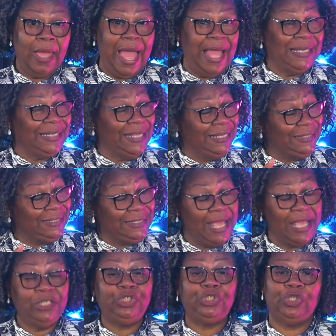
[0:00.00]
and
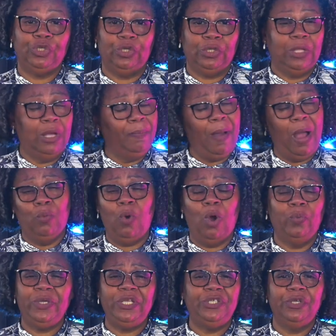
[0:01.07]
intentional about what
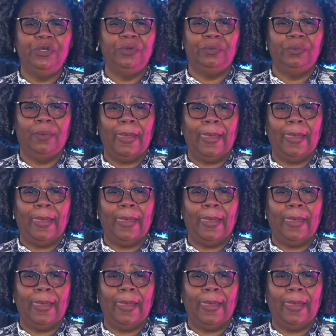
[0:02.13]
we do.